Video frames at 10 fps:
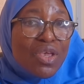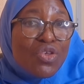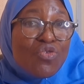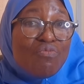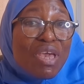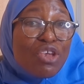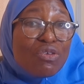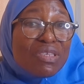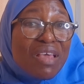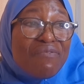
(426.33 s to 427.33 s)
you make
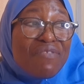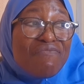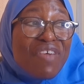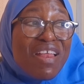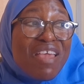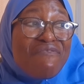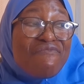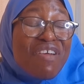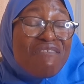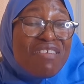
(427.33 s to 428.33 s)
yourself a
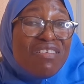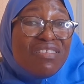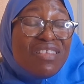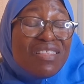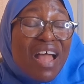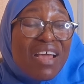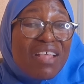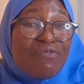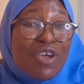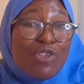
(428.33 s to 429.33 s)
very easy
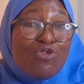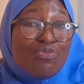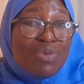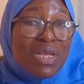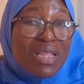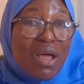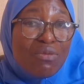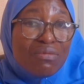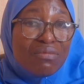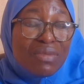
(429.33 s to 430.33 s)
target for it to bring down.
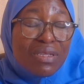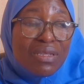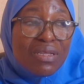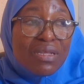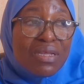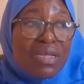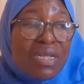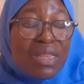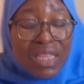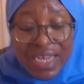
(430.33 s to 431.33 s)

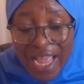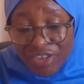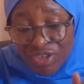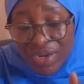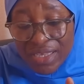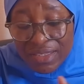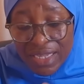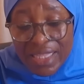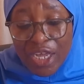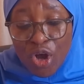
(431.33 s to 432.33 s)
The Nigerian
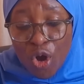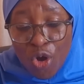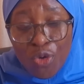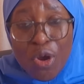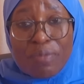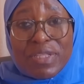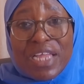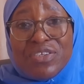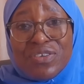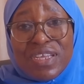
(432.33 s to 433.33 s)
state, the corrupt
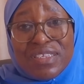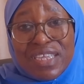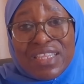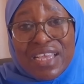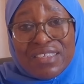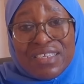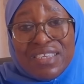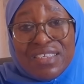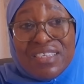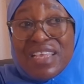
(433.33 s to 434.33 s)
Nigerian state as it
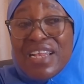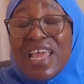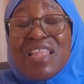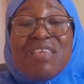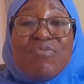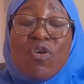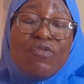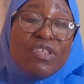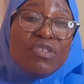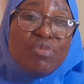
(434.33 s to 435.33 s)
is an enemy
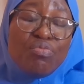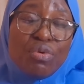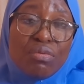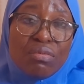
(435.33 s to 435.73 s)
of its people.